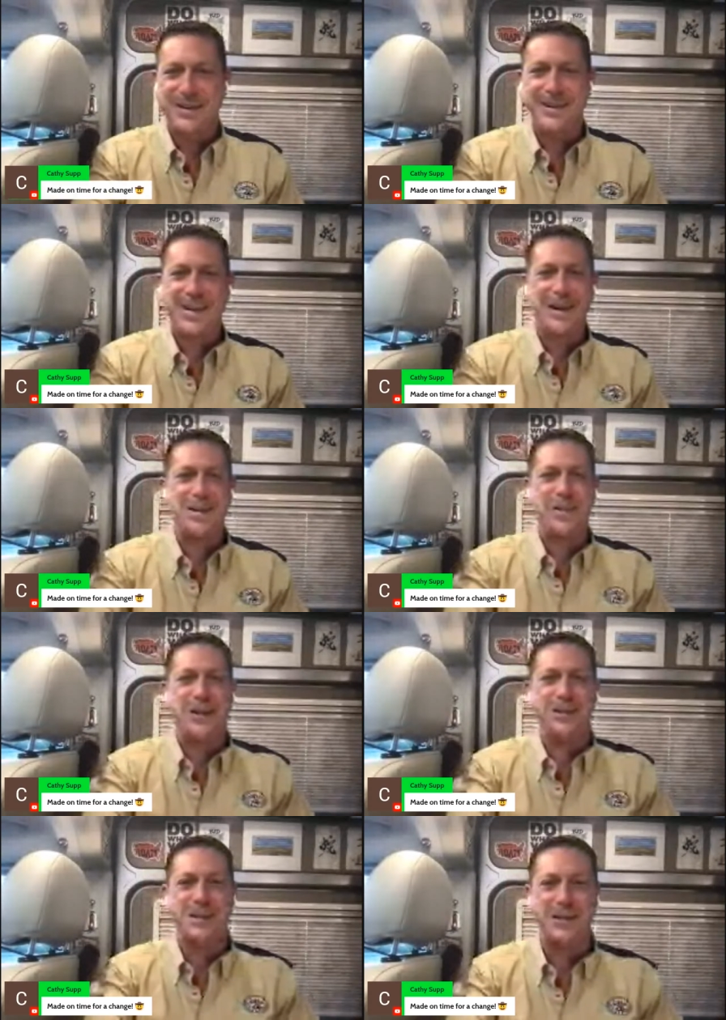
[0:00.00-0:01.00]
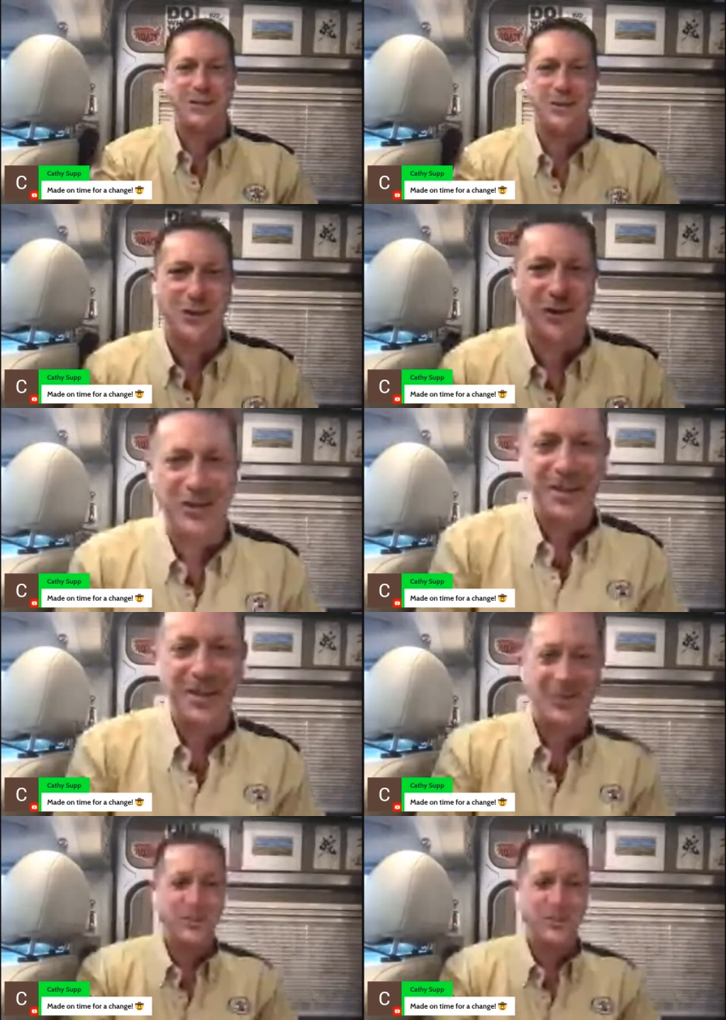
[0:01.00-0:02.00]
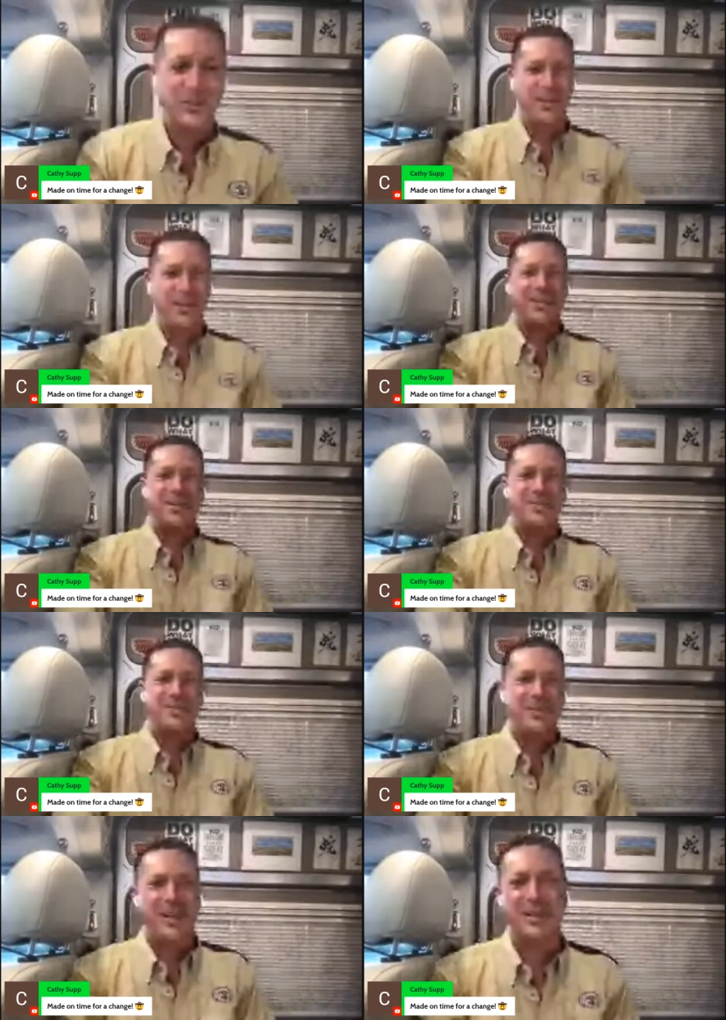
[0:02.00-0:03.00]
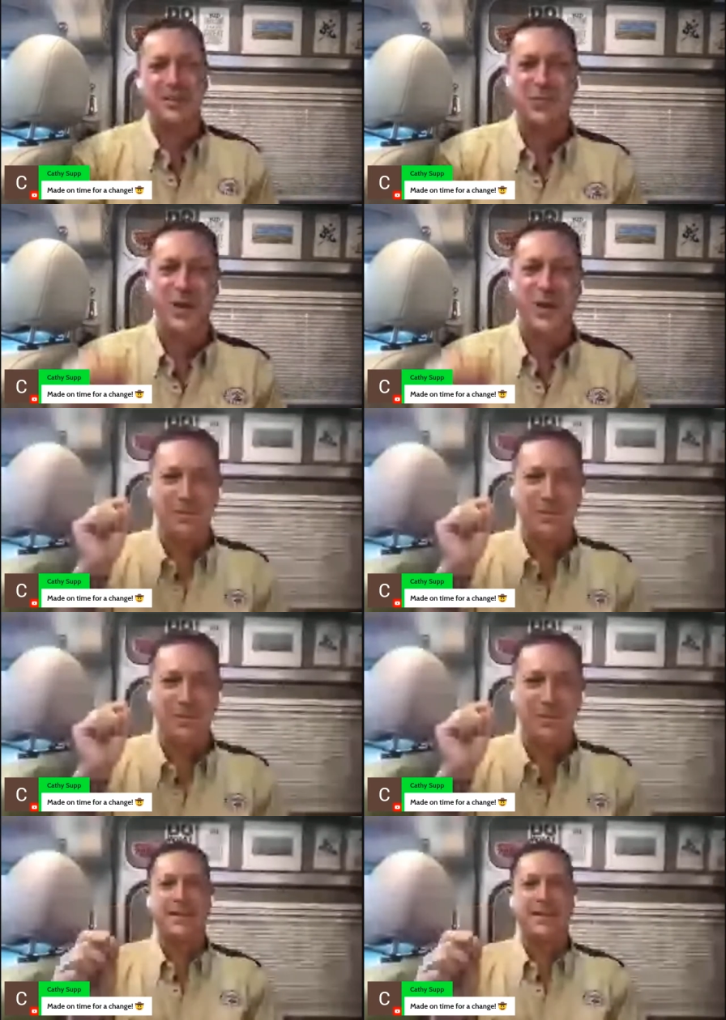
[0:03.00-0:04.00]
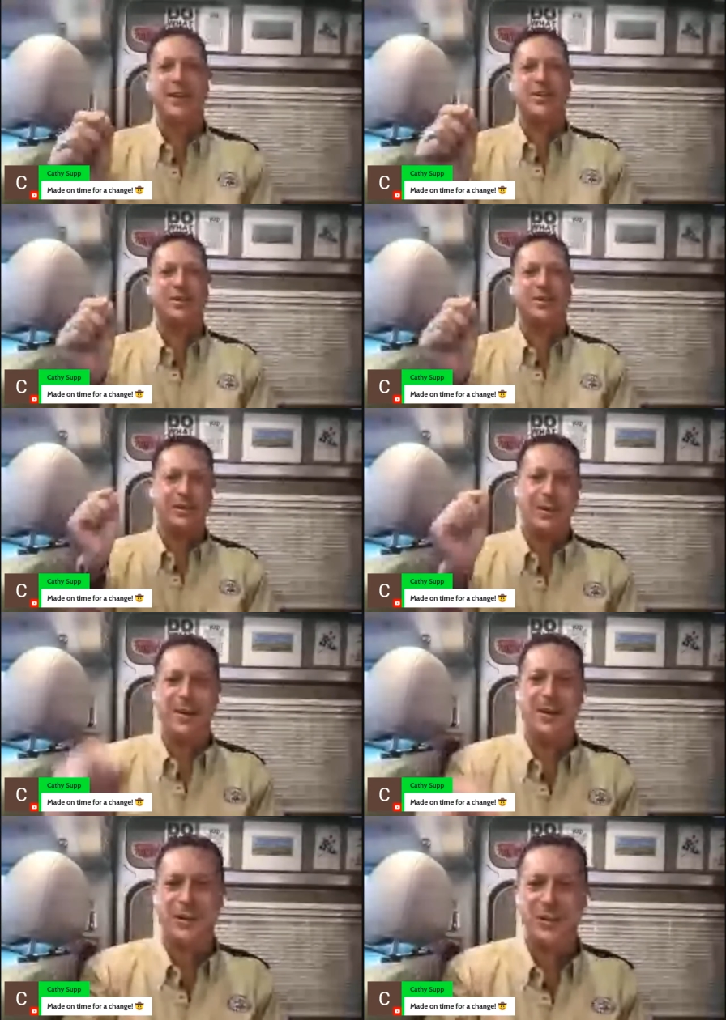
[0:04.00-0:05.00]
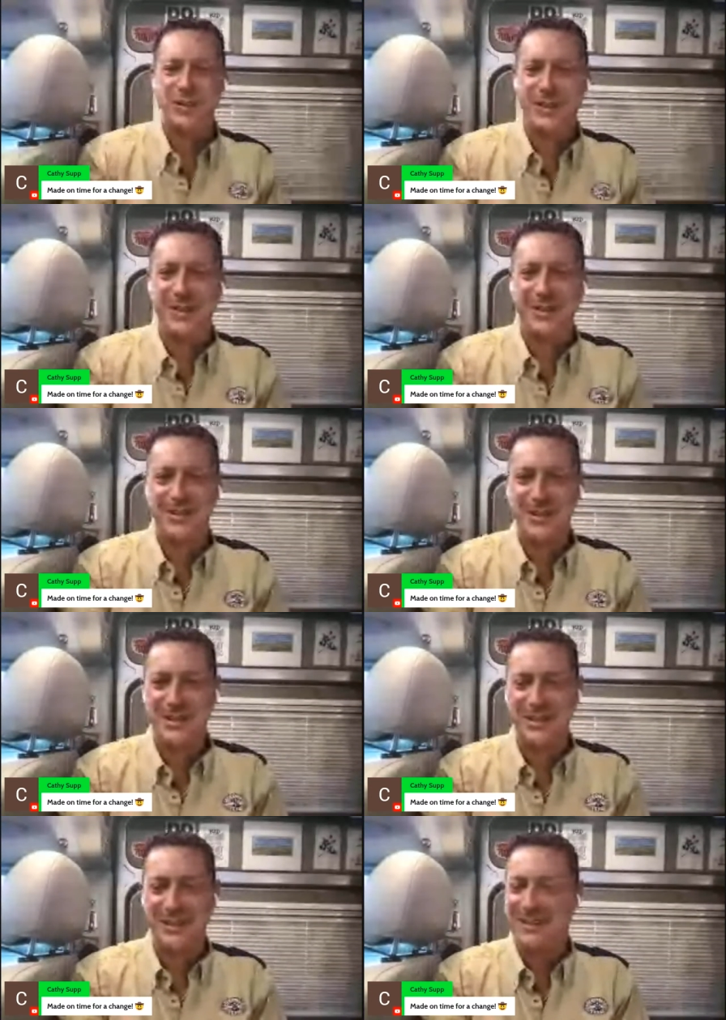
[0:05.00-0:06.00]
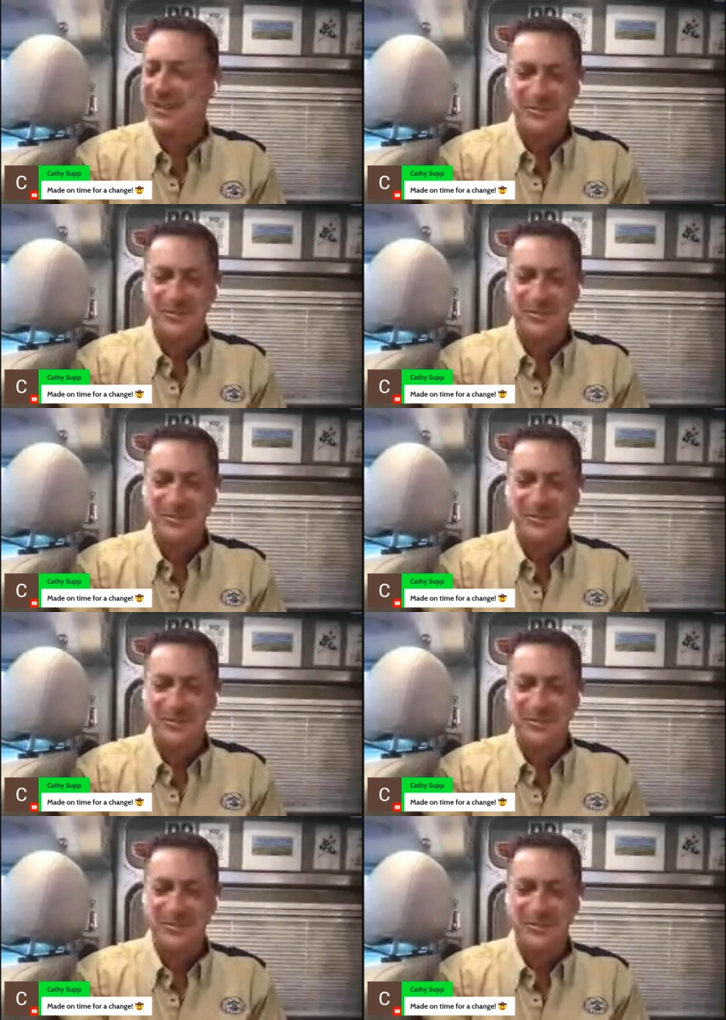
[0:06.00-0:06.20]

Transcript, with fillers: uh, Kathy made it on time for charge for change. Um, Kathy is one amazing gal. Oh my gosh, uh, let me tell you,